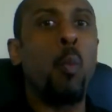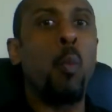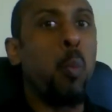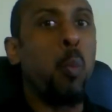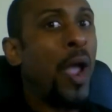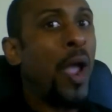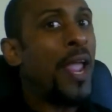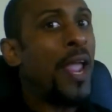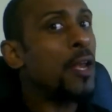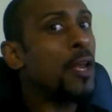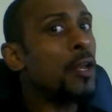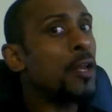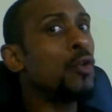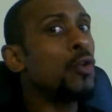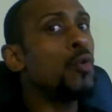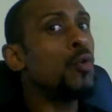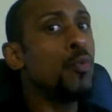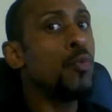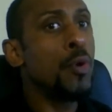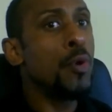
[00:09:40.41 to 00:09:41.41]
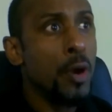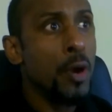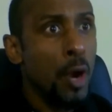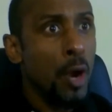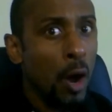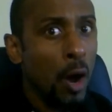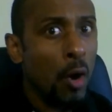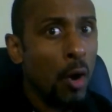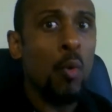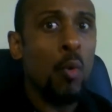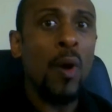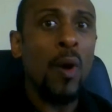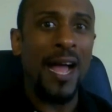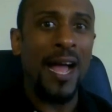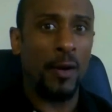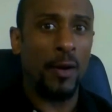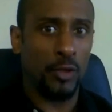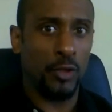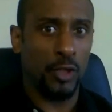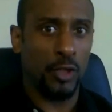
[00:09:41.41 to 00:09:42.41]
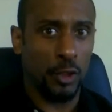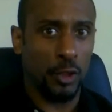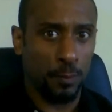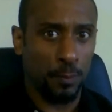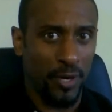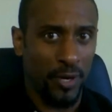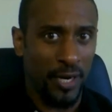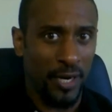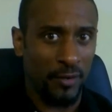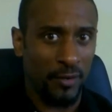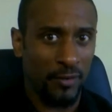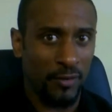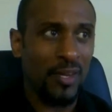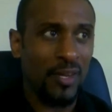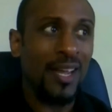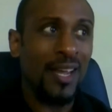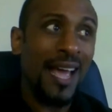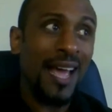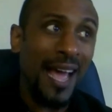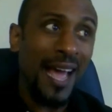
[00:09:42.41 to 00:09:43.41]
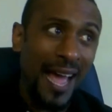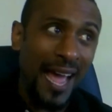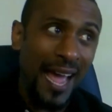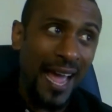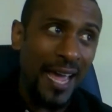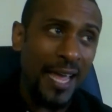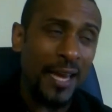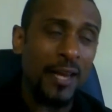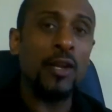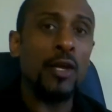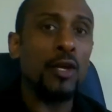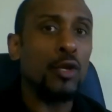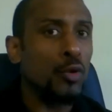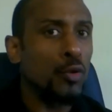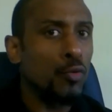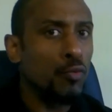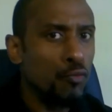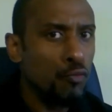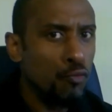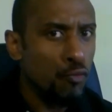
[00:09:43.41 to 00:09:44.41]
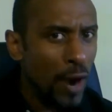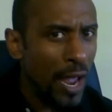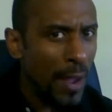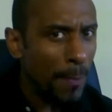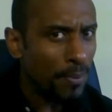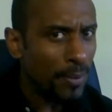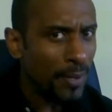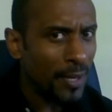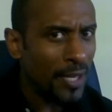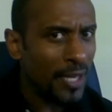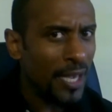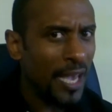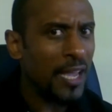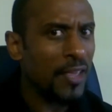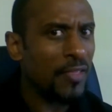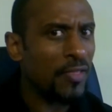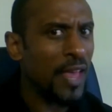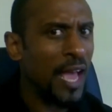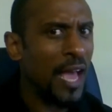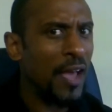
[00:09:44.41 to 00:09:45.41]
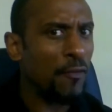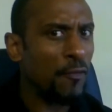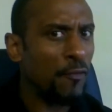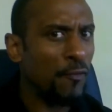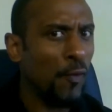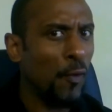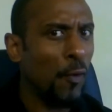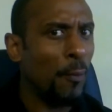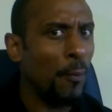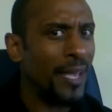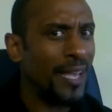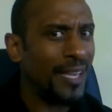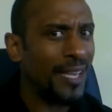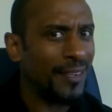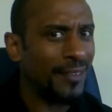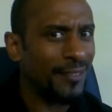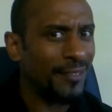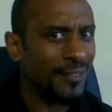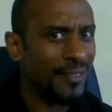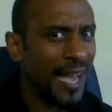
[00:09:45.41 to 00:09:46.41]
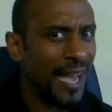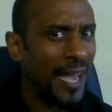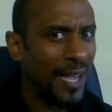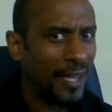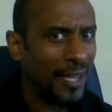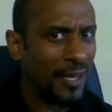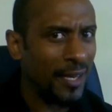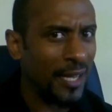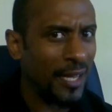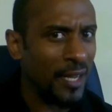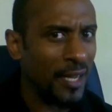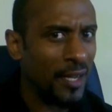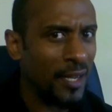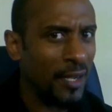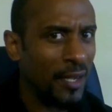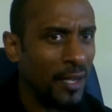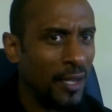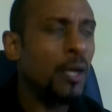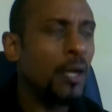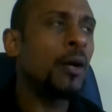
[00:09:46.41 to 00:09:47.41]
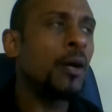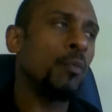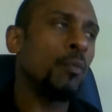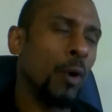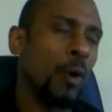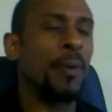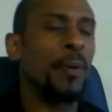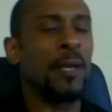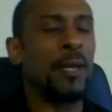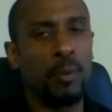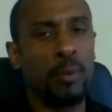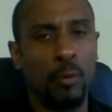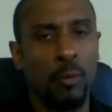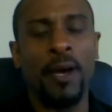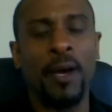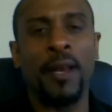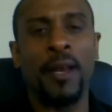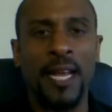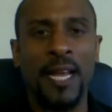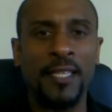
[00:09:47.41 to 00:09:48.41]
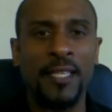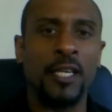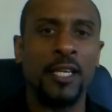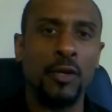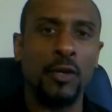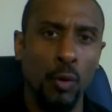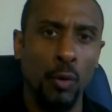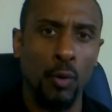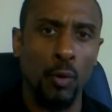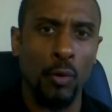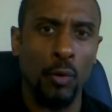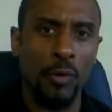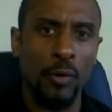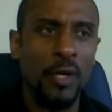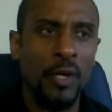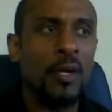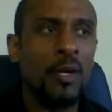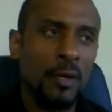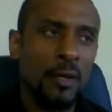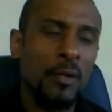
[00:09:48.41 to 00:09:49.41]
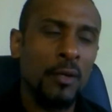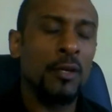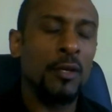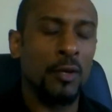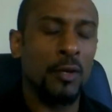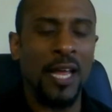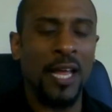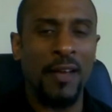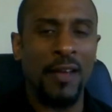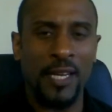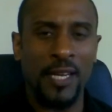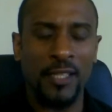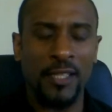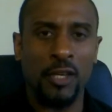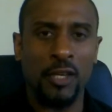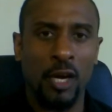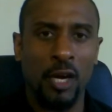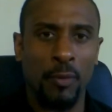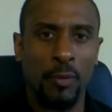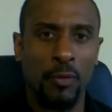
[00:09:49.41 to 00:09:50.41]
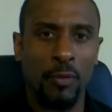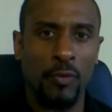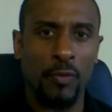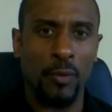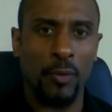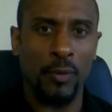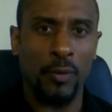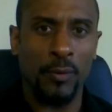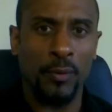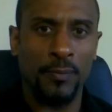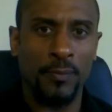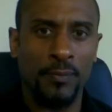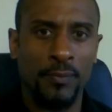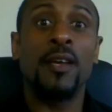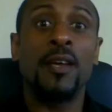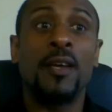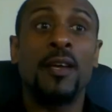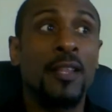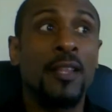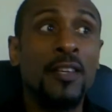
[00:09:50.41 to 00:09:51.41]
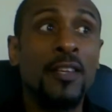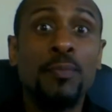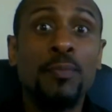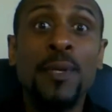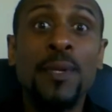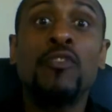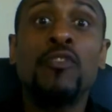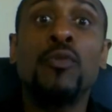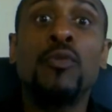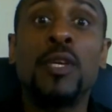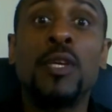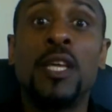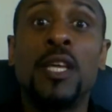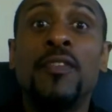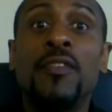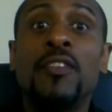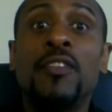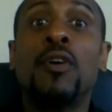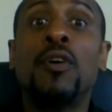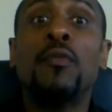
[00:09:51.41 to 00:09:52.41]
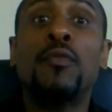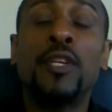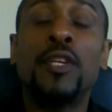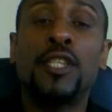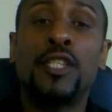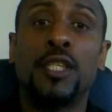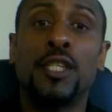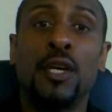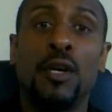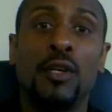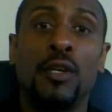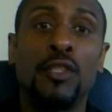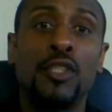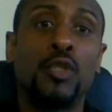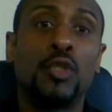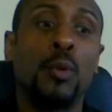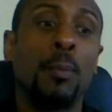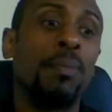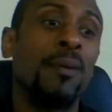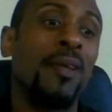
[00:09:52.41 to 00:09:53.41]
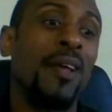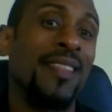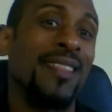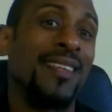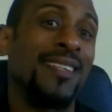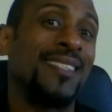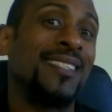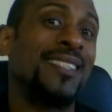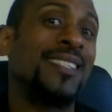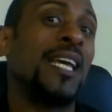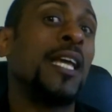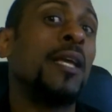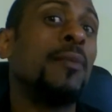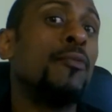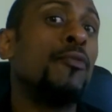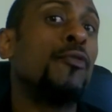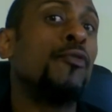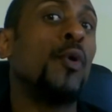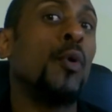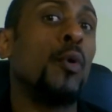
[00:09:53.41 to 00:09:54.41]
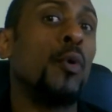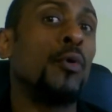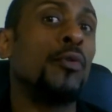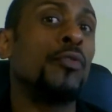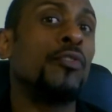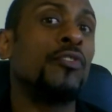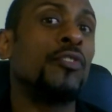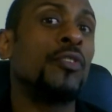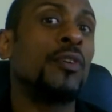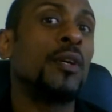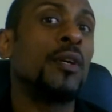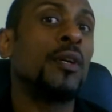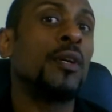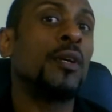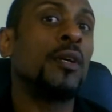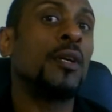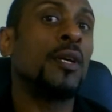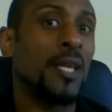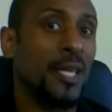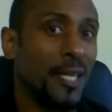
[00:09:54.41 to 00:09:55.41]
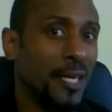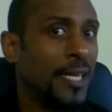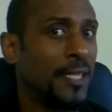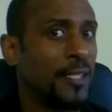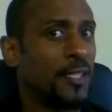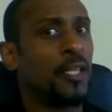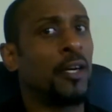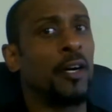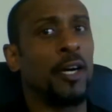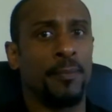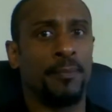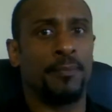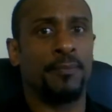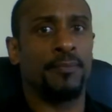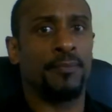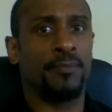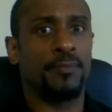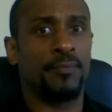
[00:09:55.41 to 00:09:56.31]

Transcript: When you know how to sprint and you replicate that form exactly while being pulled by an elastic cord, you'll have less time on the floor. This means you give yourself the chance to apply the same force in less time.